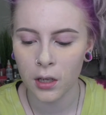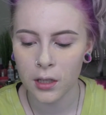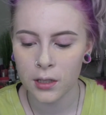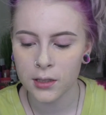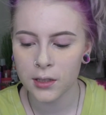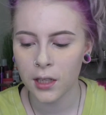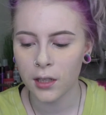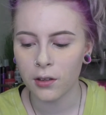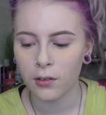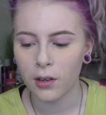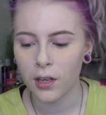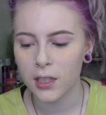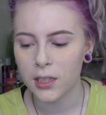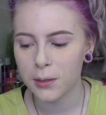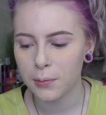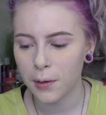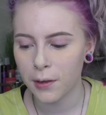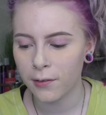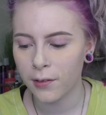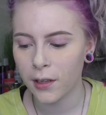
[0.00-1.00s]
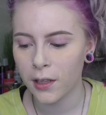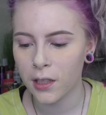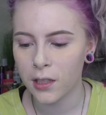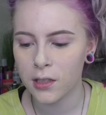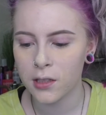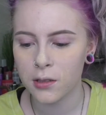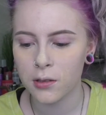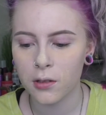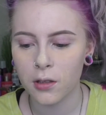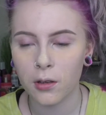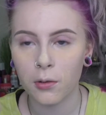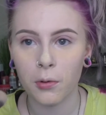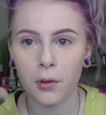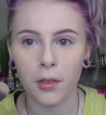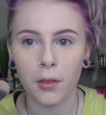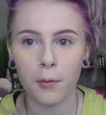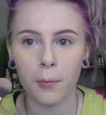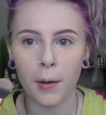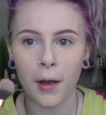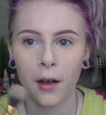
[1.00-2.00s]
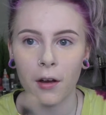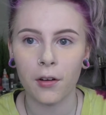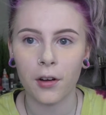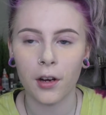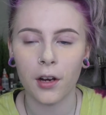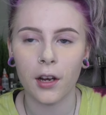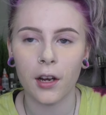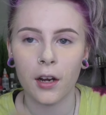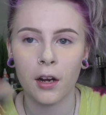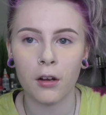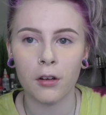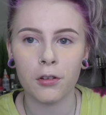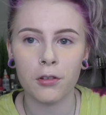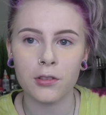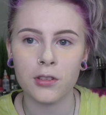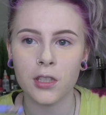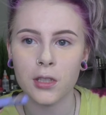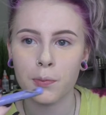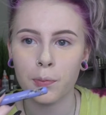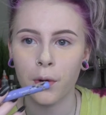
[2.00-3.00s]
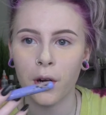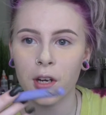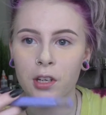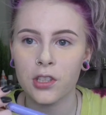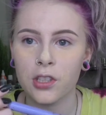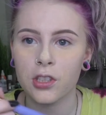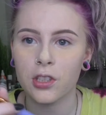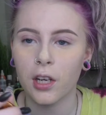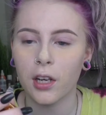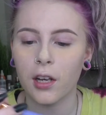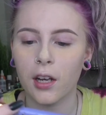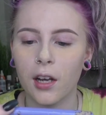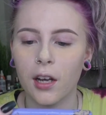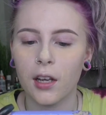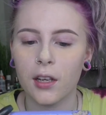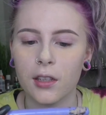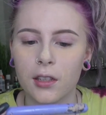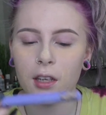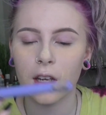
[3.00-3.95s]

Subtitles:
set the rest of my face with the powder, and I'll use this brush I got.